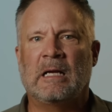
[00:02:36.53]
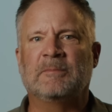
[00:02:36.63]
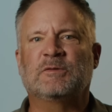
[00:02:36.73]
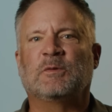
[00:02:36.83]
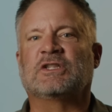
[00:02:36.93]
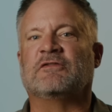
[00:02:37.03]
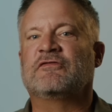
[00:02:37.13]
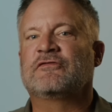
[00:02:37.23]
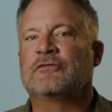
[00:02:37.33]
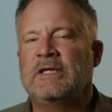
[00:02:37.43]
I'm supposed to
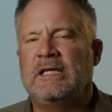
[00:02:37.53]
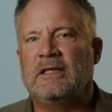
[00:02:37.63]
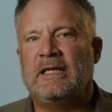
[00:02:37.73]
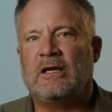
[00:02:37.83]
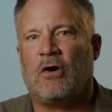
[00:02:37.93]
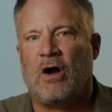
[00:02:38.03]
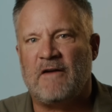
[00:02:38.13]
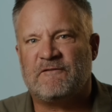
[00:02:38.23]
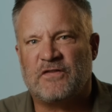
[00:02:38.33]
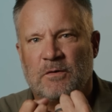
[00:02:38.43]
freely
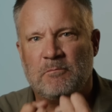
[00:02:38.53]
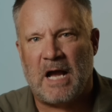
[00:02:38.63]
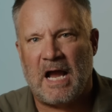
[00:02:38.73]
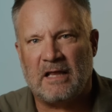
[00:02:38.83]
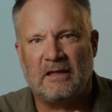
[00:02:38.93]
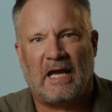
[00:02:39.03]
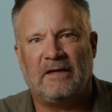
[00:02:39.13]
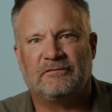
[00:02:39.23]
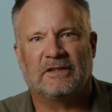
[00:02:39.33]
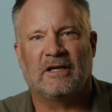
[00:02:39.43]
offer my
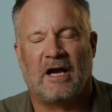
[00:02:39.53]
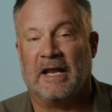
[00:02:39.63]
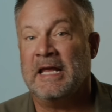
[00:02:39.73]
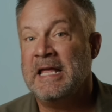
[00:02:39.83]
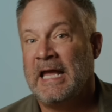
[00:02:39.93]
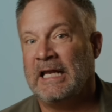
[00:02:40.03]
life to God.